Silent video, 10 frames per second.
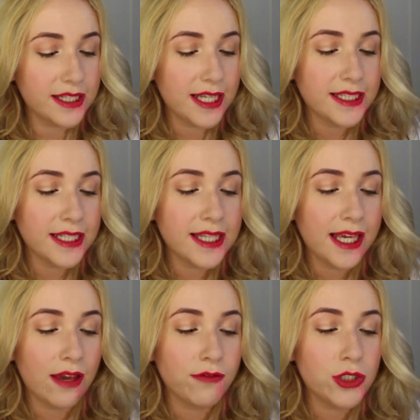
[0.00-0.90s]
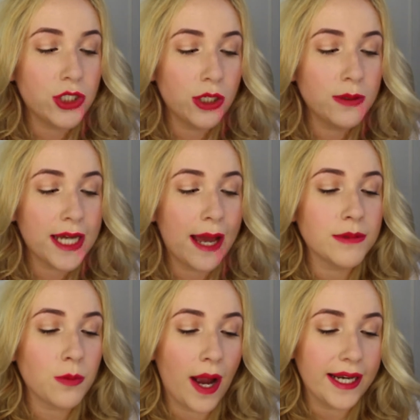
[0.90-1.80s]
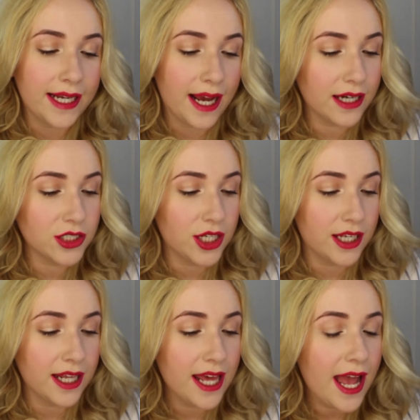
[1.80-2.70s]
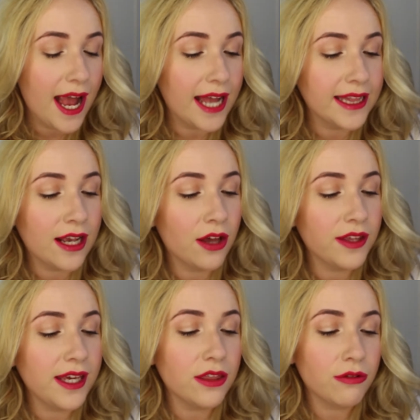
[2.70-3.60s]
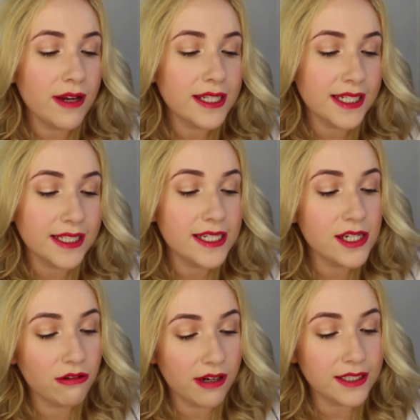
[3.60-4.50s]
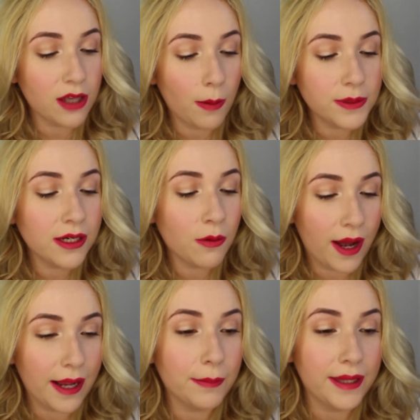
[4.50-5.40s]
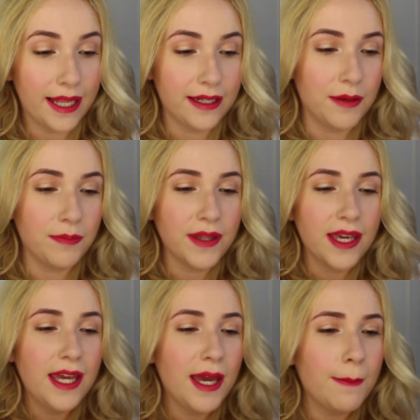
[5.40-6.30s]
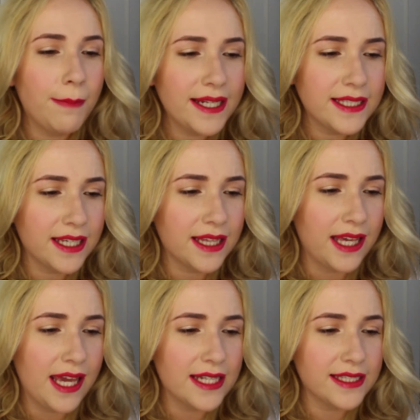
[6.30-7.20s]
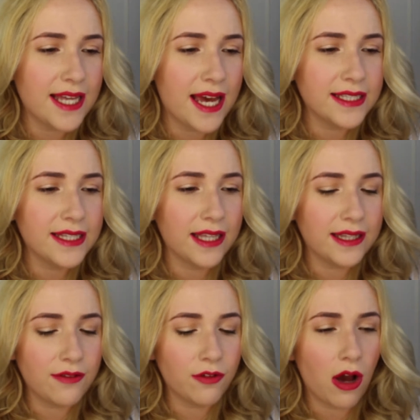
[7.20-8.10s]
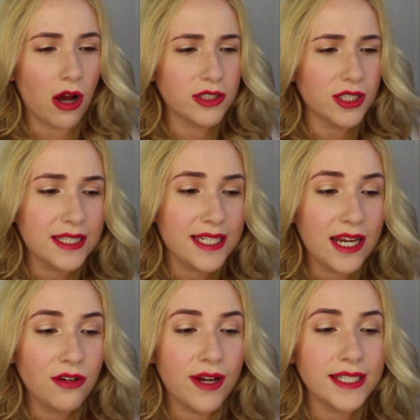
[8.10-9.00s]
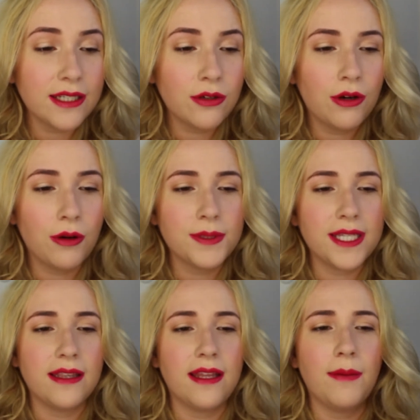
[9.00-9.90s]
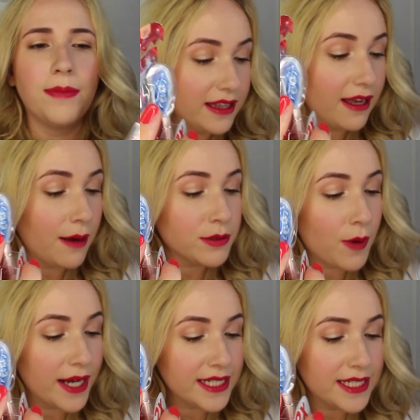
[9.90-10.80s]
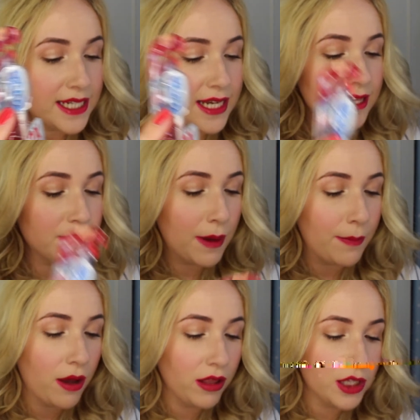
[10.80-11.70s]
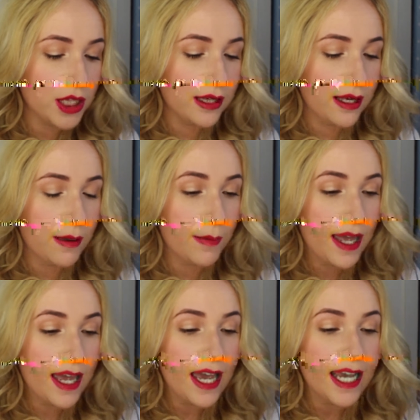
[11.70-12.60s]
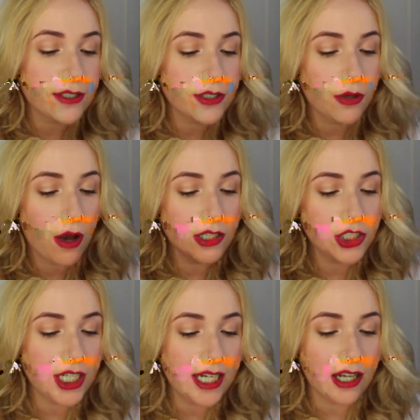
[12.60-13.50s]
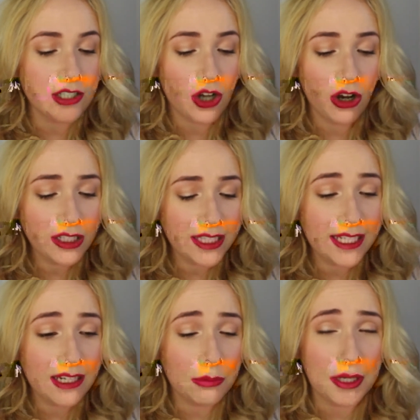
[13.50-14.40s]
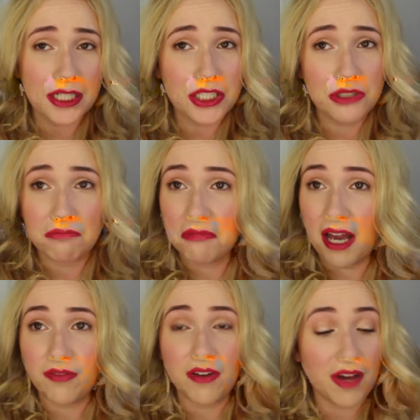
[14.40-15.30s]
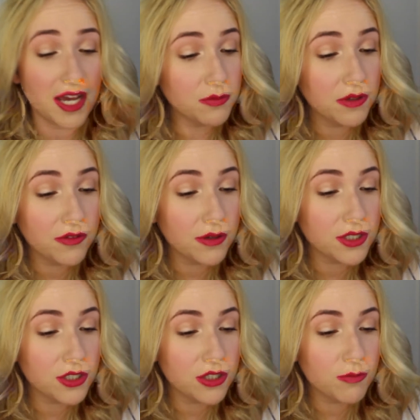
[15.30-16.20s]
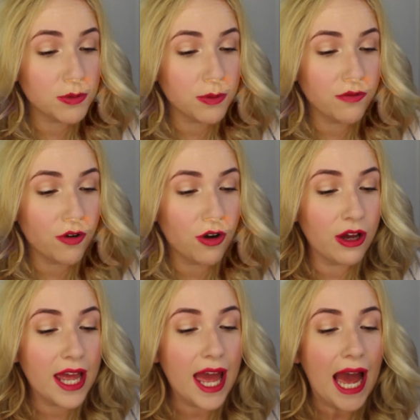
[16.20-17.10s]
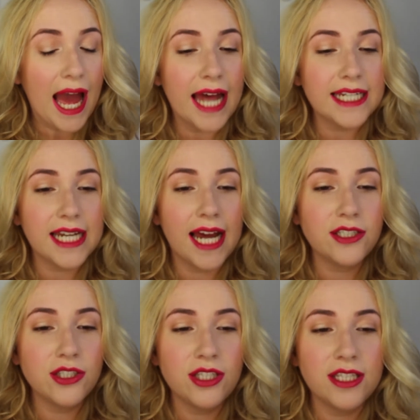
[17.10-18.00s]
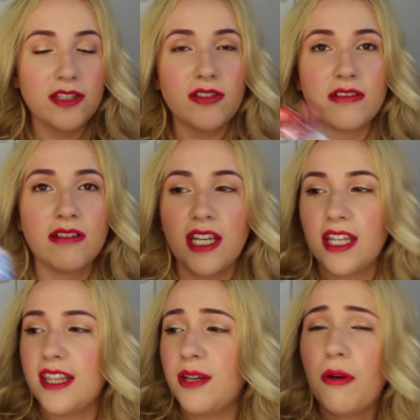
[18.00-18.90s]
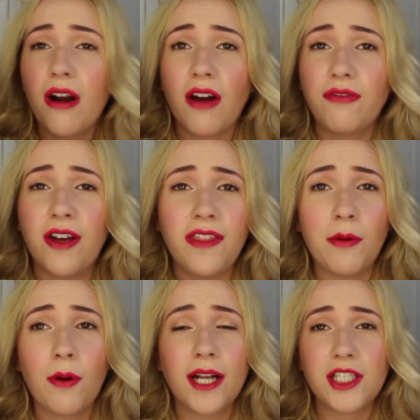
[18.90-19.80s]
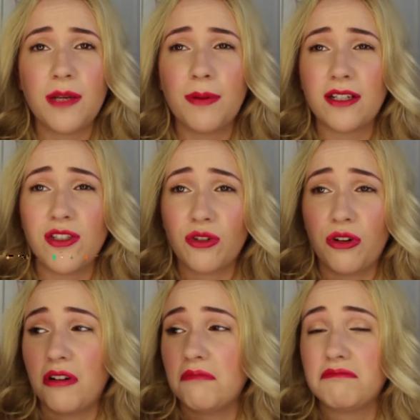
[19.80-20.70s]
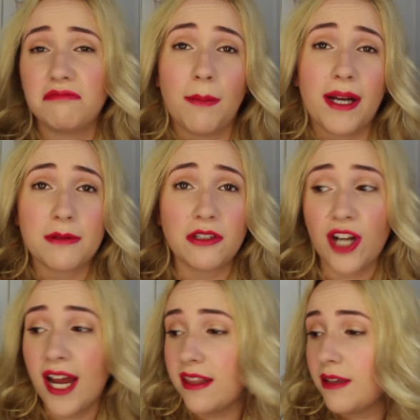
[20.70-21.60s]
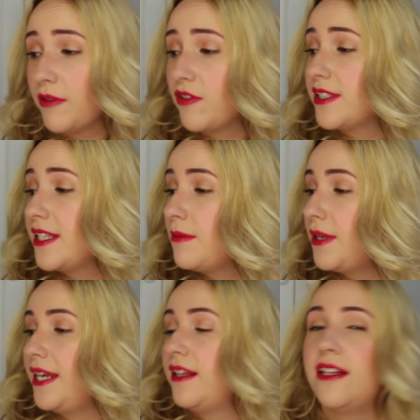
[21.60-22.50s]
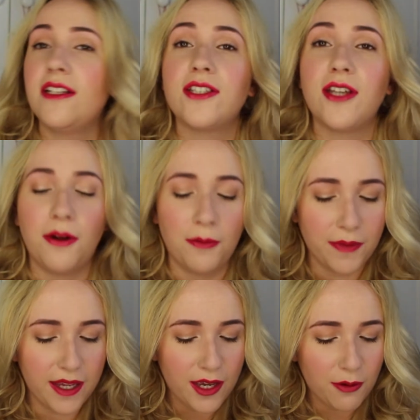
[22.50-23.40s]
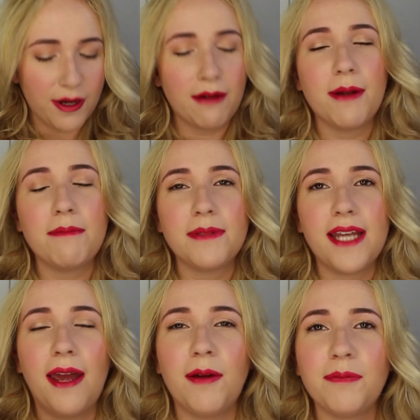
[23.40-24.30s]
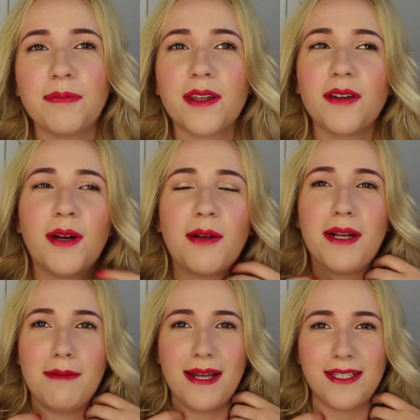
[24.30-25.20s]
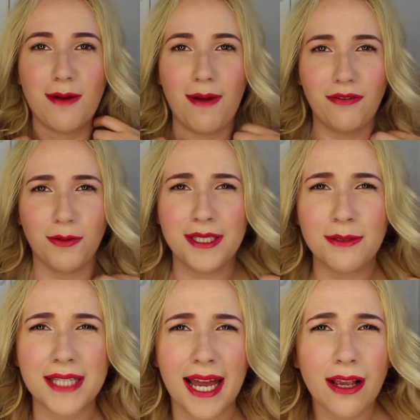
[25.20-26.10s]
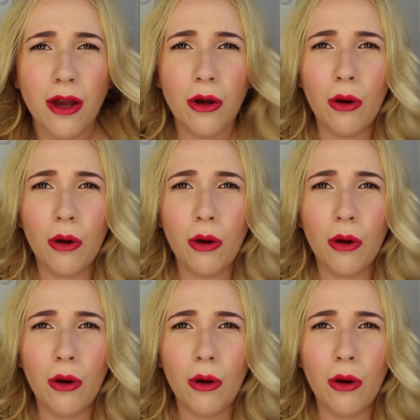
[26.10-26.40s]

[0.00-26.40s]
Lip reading: it says they give 2 times whitening action, and they are the 360 degrees Optic White Platinum. And basically it says that they've got stain erasing cups in them that helps whiten teeth by polishing them. It's also got a cheek and tongue cleaner, which I've never had one of those on a toothbrush before, and they were on offer, they were quite cheap, and I just thought I might as well try them. I've not seen them in England, so when I went and met Tom afterwards, he was like,